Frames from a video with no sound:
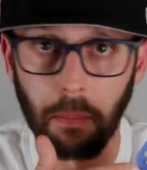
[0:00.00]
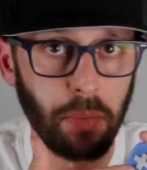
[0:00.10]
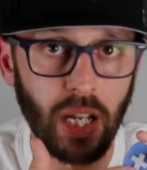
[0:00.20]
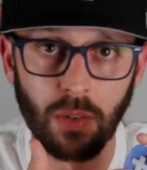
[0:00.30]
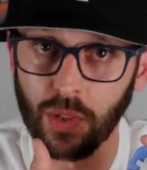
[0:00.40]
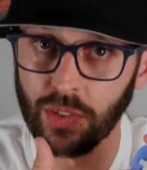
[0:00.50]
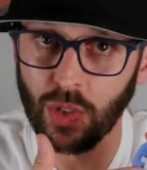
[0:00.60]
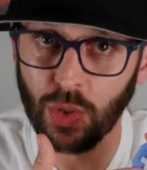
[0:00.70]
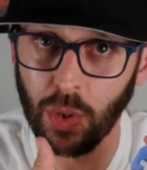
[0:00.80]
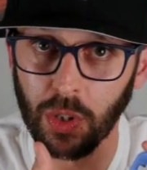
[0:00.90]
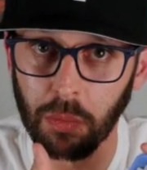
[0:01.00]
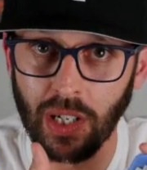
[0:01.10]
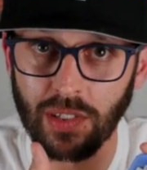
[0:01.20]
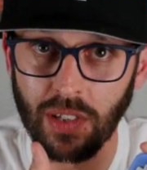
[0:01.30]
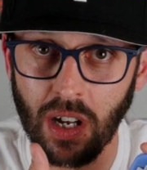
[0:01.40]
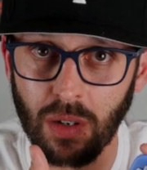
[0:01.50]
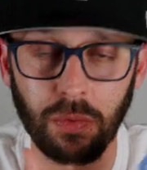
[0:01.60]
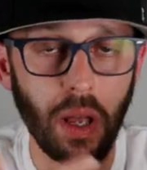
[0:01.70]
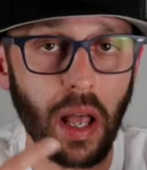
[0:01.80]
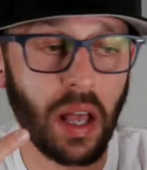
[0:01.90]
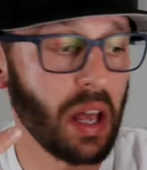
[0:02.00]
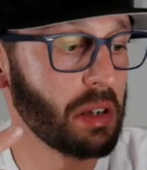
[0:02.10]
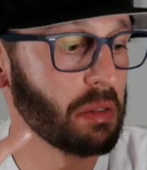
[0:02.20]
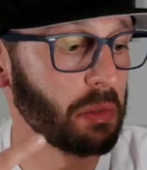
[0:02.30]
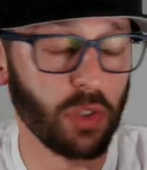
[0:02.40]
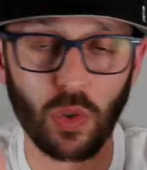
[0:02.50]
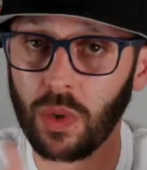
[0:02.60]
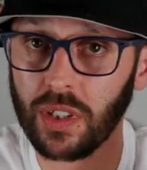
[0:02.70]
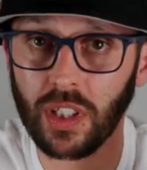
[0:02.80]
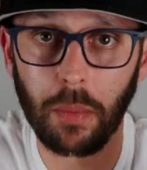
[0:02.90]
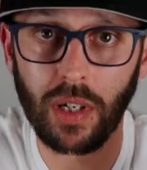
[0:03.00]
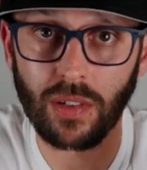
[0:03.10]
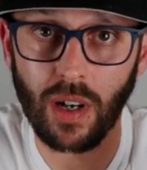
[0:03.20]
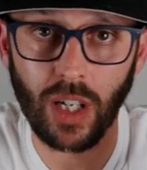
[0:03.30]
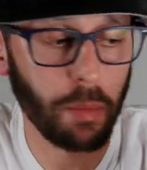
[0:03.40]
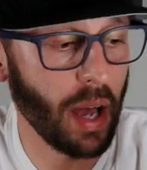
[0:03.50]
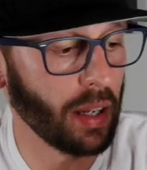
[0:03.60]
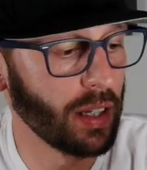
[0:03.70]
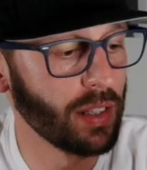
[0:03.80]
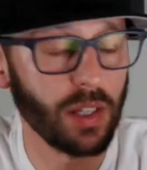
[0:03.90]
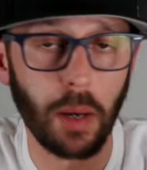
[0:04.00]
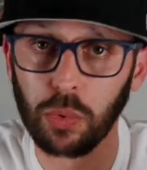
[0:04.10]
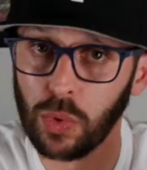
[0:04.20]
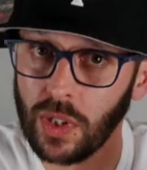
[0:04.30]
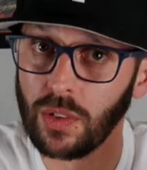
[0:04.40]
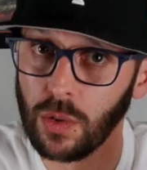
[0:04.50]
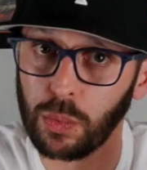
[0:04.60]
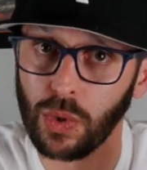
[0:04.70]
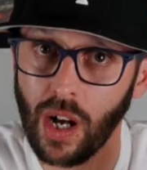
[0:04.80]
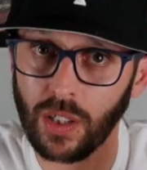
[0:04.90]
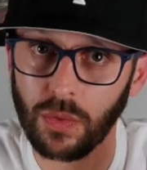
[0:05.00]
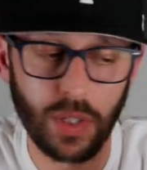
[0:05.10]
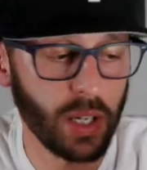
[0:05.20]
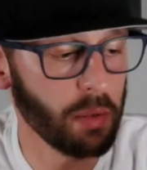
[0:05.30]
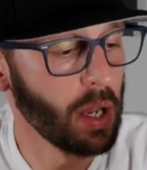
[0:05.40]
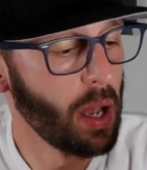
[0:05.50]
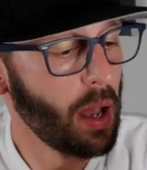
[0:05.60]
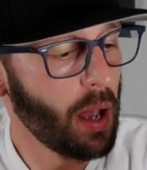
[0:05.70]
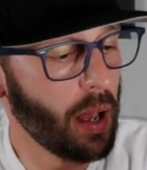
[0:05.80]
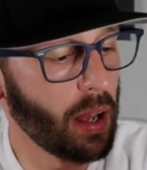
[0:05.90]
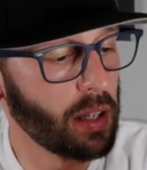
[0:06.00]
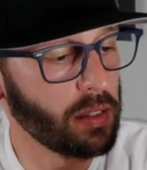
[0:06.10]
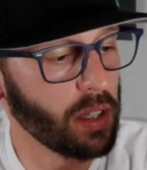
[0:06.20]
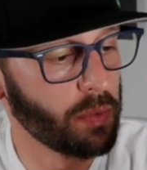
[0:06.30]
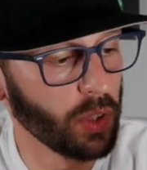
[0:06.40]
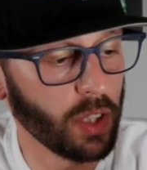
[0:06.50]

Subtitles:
Paid for this controller myself and just wanted to come in and talk about it. It's a pretty new product for them, and if you're